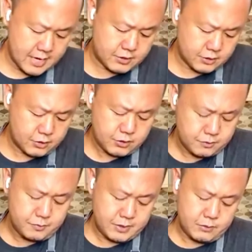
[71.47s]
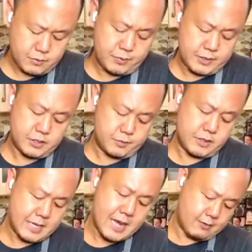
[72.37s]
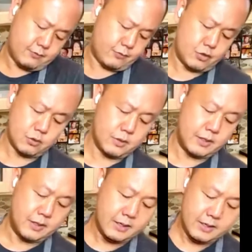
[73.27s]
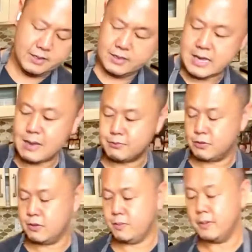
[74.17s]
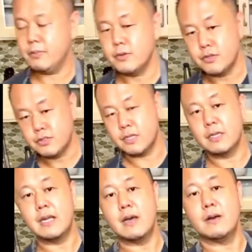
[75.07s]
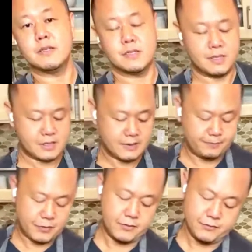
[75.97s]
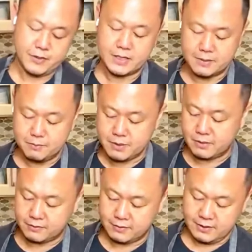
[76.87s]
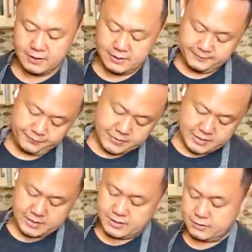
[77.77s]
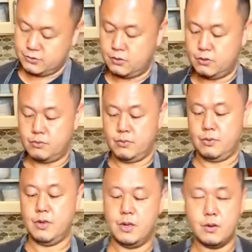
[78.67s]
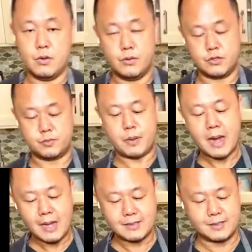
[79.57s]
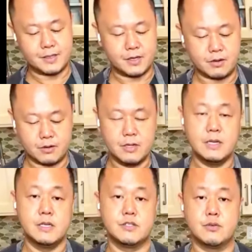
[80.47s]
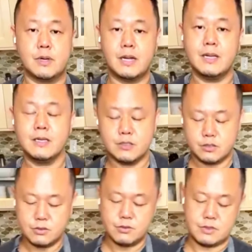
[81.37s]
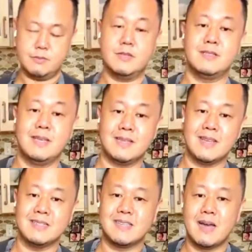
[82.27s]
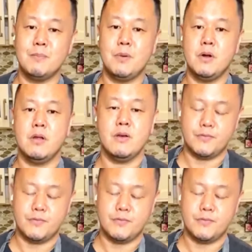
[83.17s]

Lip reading: it's a good meat replacement. Yeah, totally, absolutely. People are using it now as a vegan meat. So there's pods in here. So what I like to do is I'm gonna take that top part off